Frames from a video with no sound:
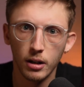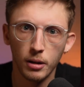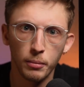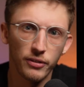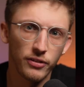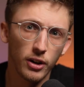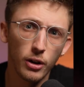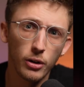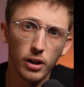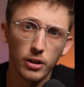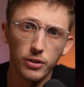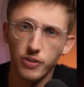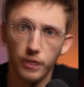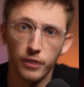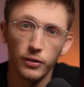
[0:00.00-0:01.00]
but for
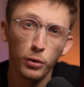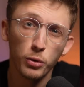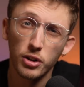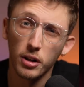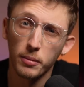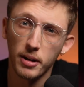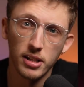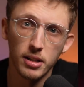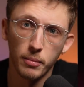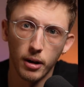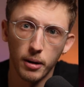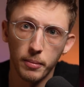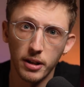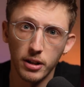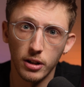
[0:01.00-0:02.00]
logos, the defaults are the best in my
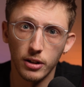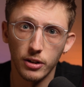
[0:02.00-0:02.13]
opinion,